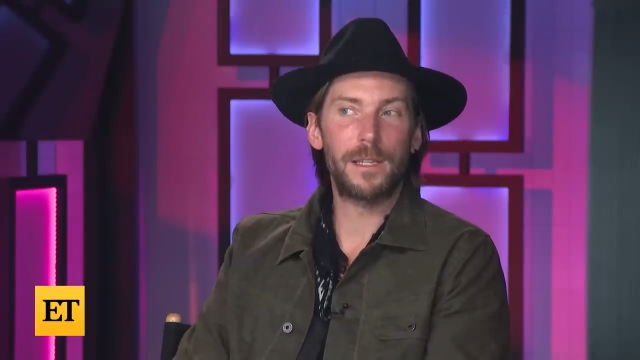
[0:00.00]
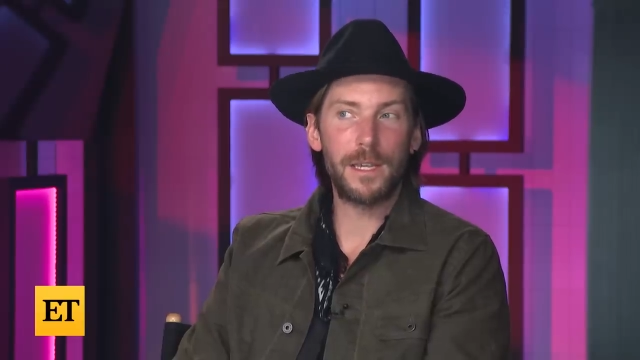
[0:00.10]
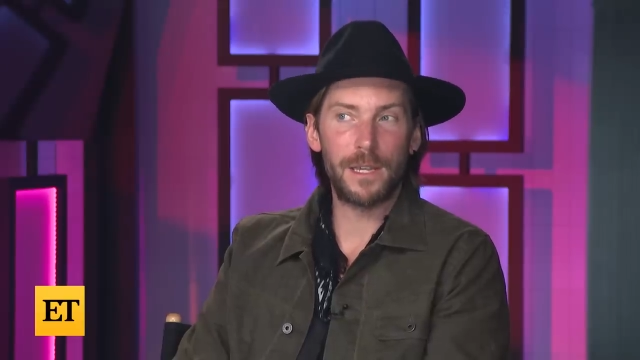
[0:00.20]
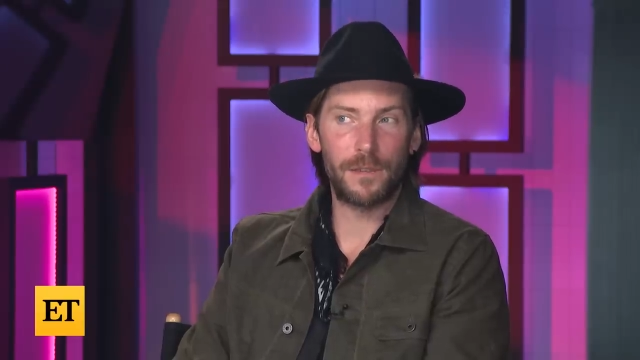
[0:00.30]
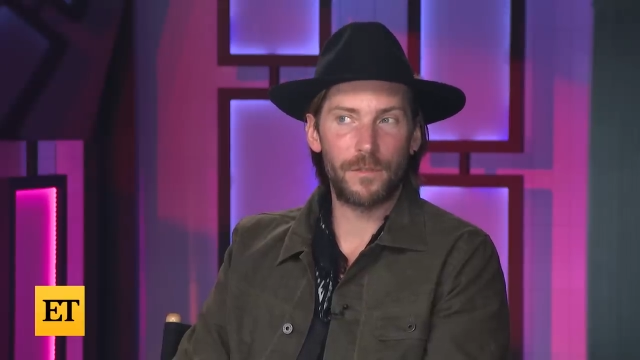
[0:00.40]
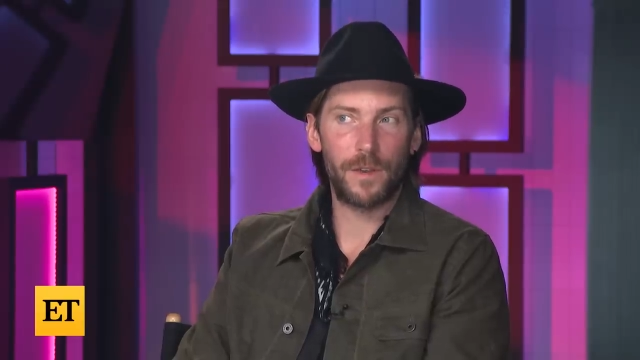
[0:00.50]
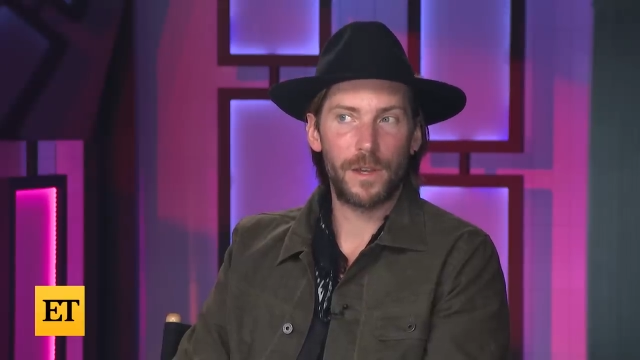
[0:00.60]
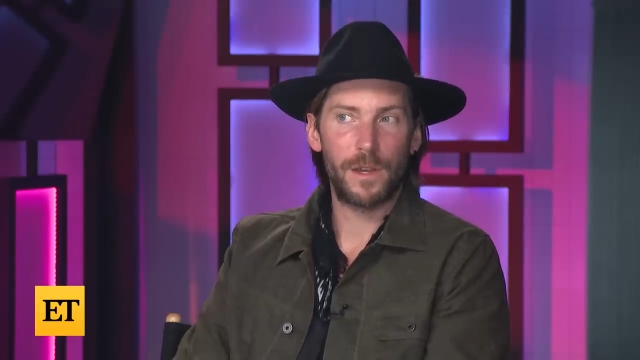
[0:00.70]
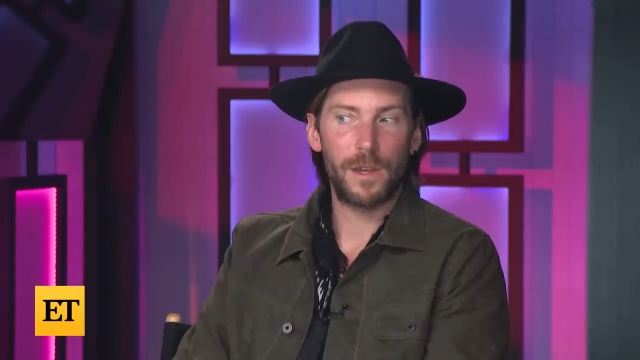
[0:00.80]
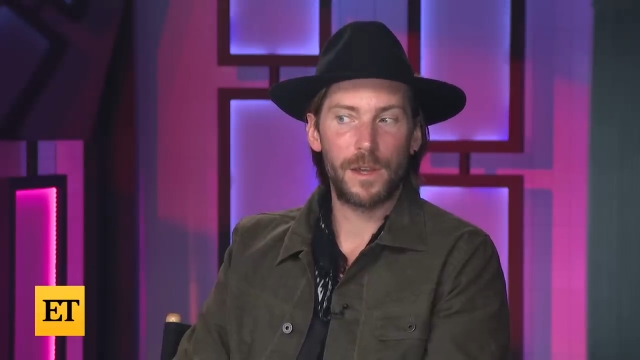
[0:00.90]
leave
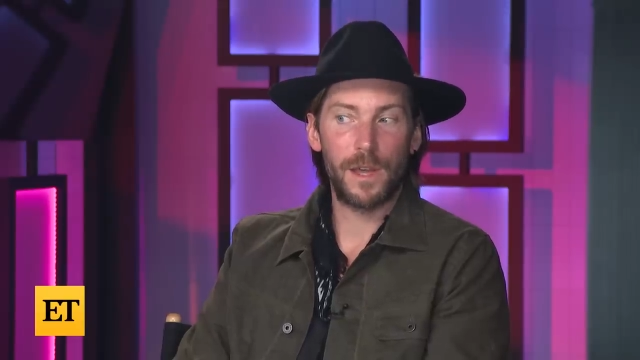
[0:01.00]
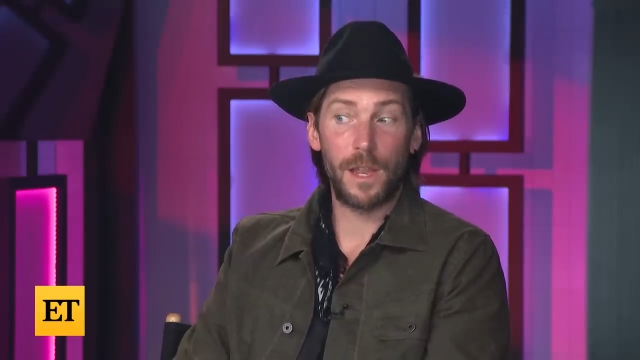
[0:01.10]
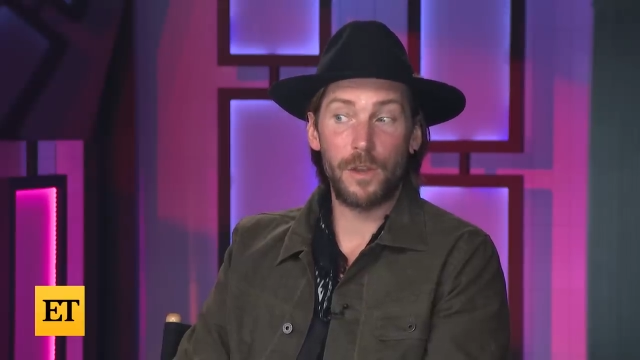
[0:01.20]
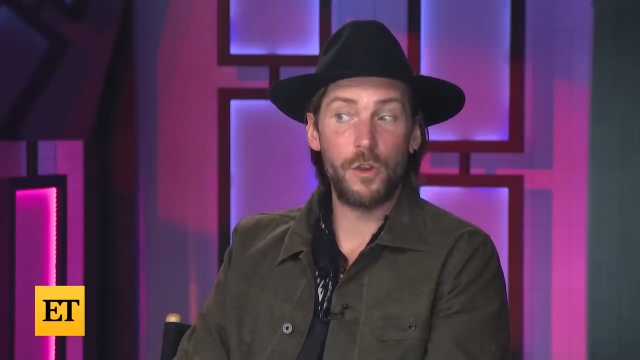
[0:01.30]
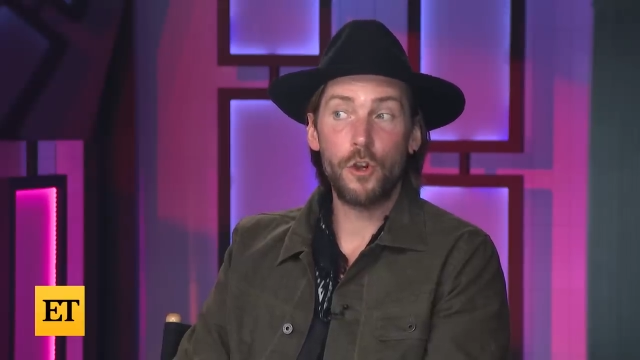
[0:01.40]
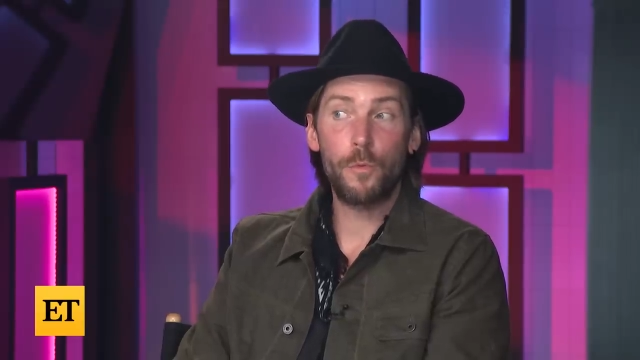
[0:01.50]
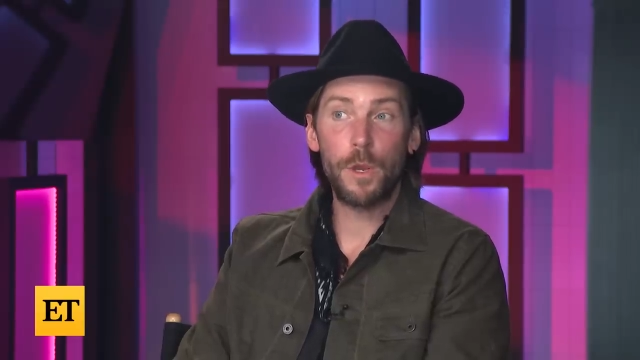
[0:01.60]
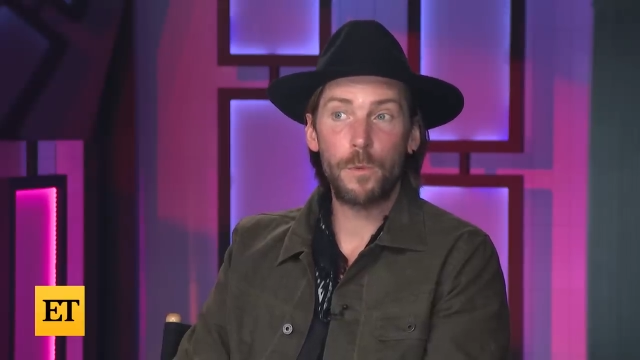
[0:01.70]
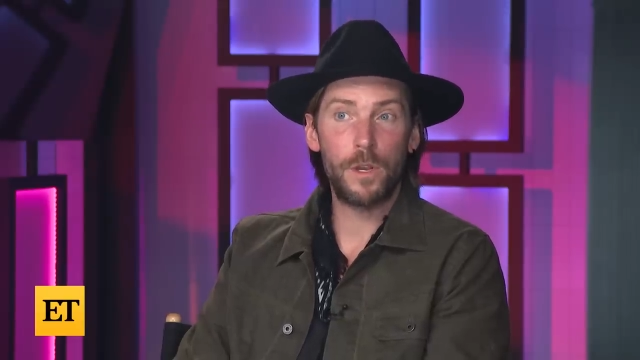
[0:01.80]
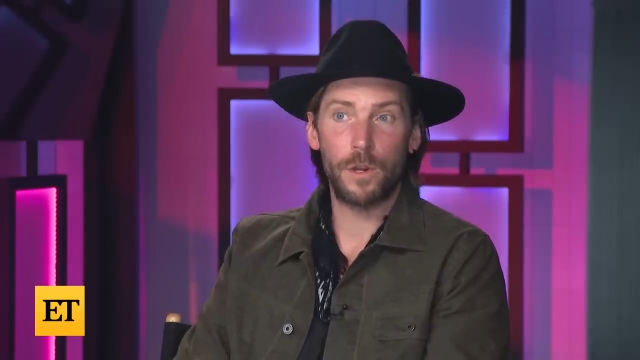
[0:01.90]
and
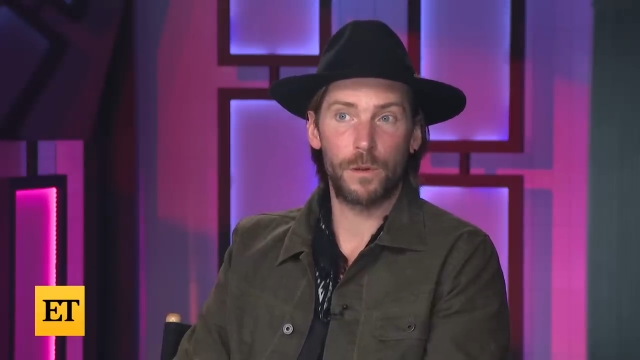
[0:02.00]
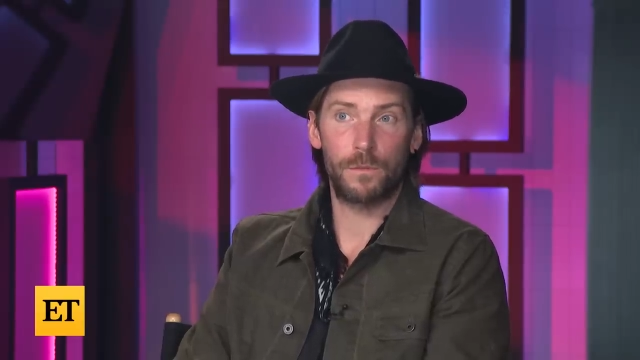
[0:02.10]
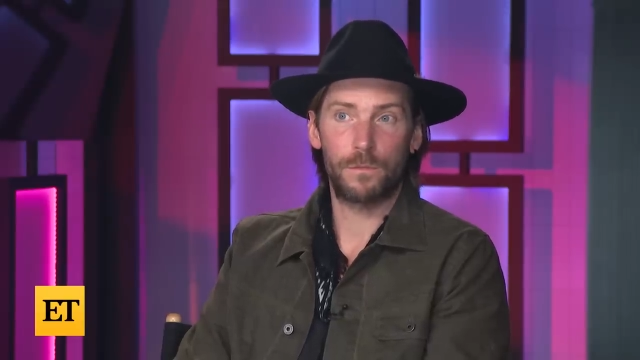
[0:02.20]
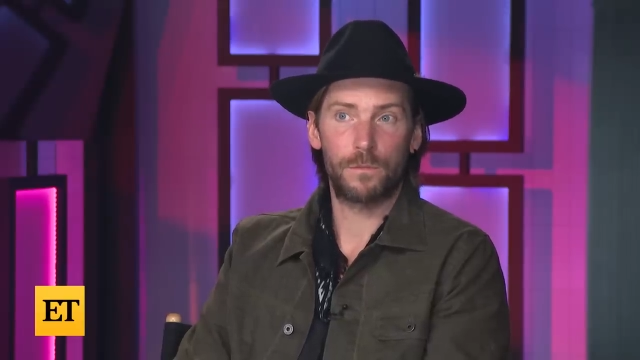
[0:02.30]
nobody would know.